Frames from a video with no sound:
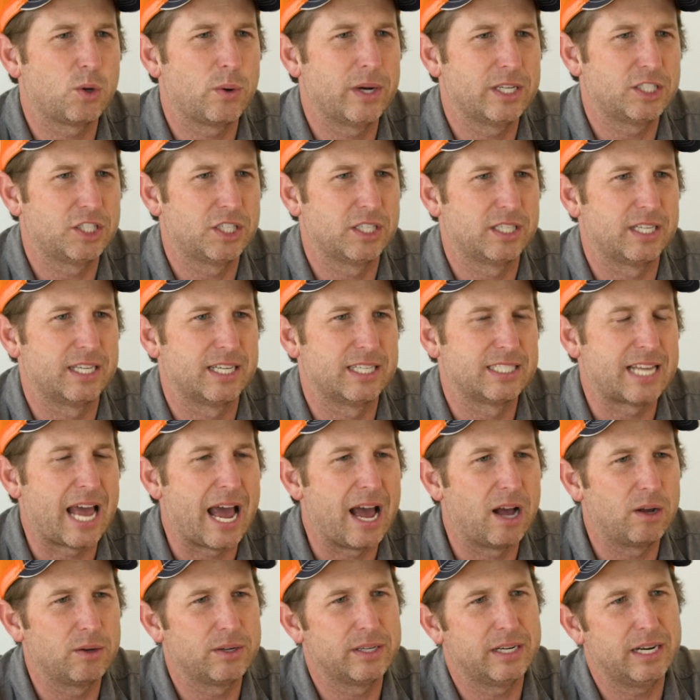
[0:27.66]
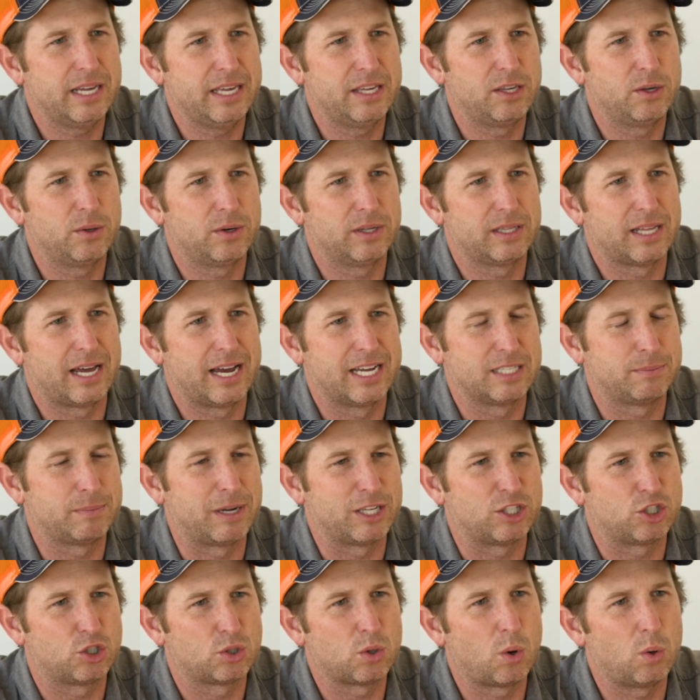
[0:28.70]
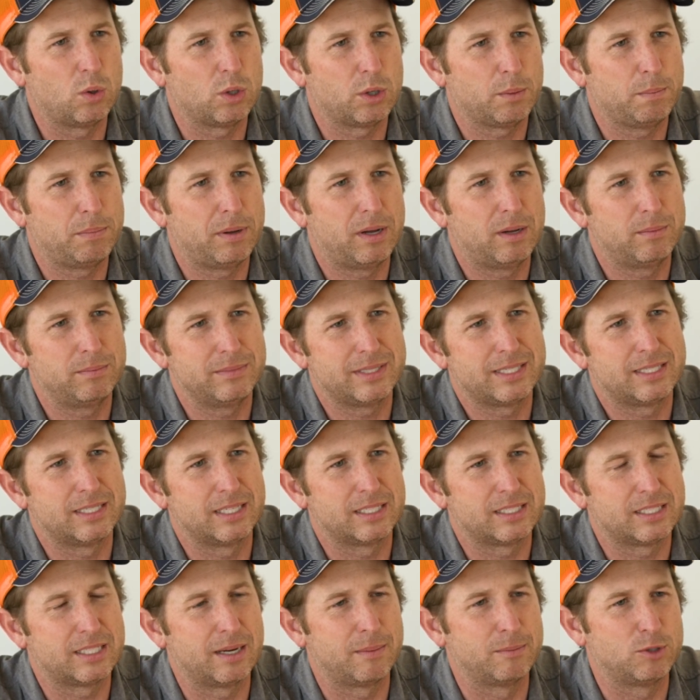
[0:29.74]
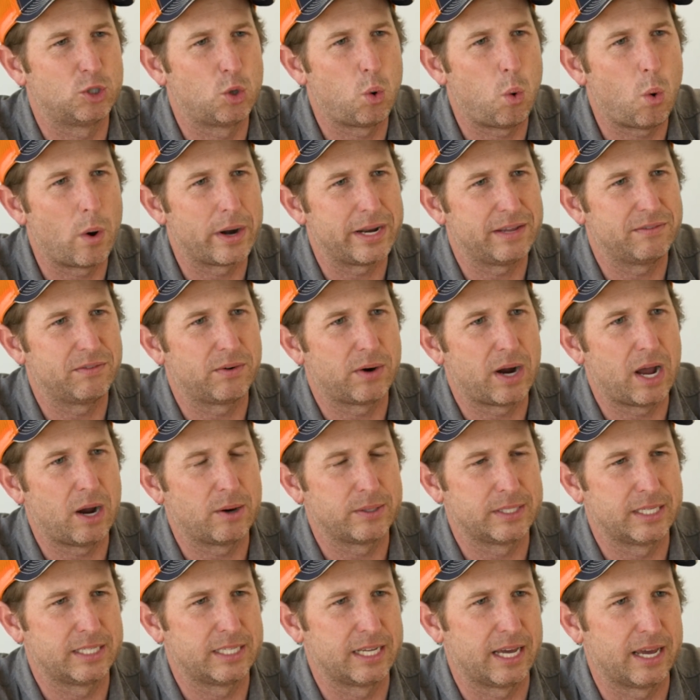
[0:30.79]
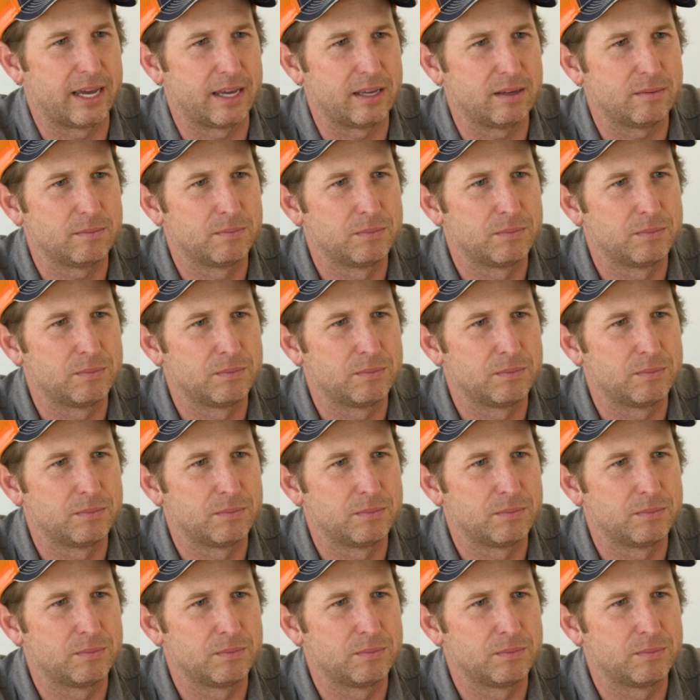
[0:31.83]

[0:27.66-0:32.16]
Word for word: question is, how can I utilize my solar pump system 24 hours a day?